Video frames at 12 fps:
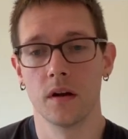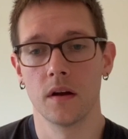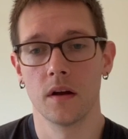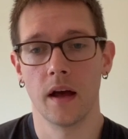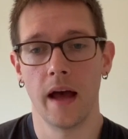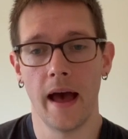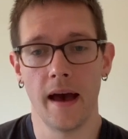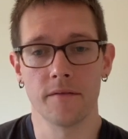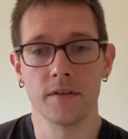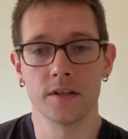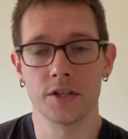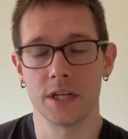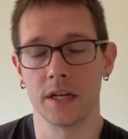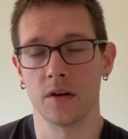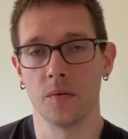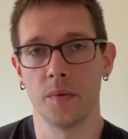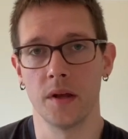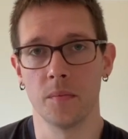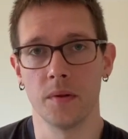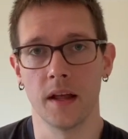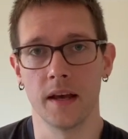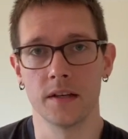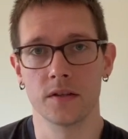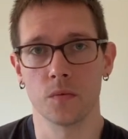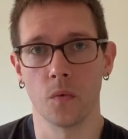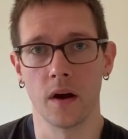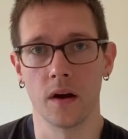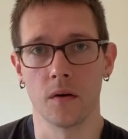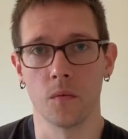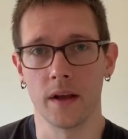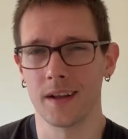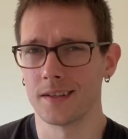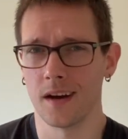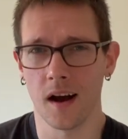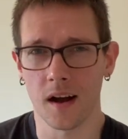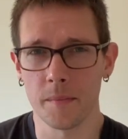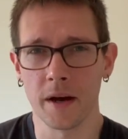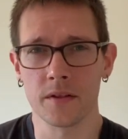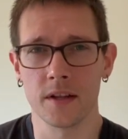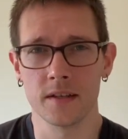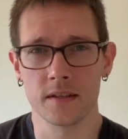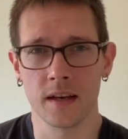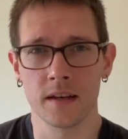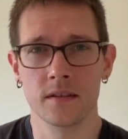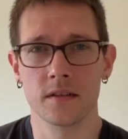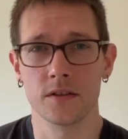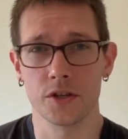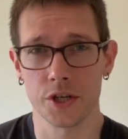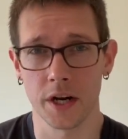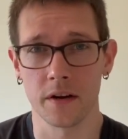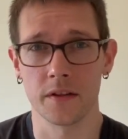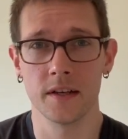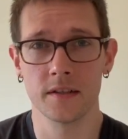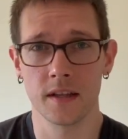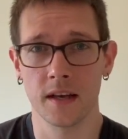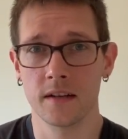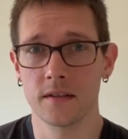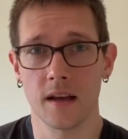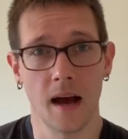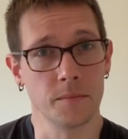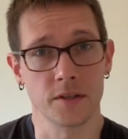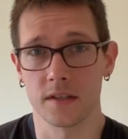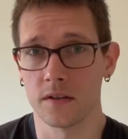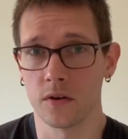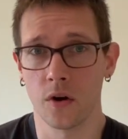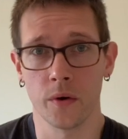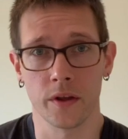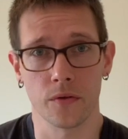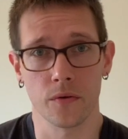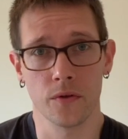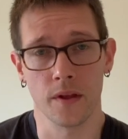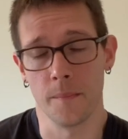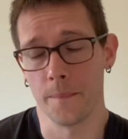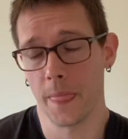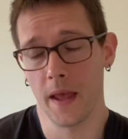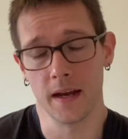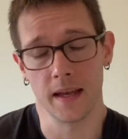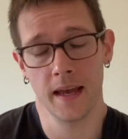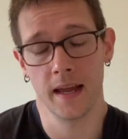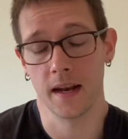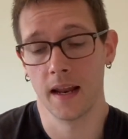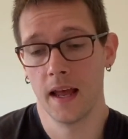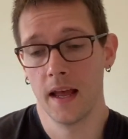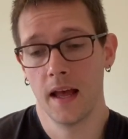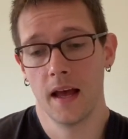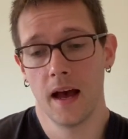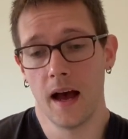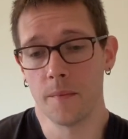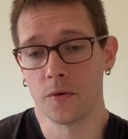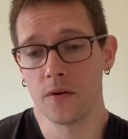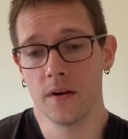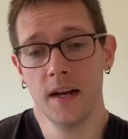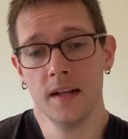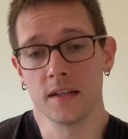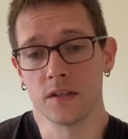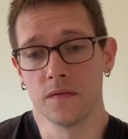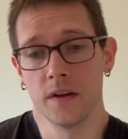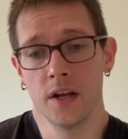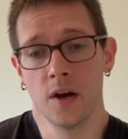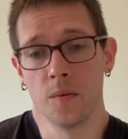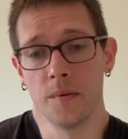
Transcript: have this channel be a place where we can talk about these things, share these things. I'm still going through them. Again, I'm creating this video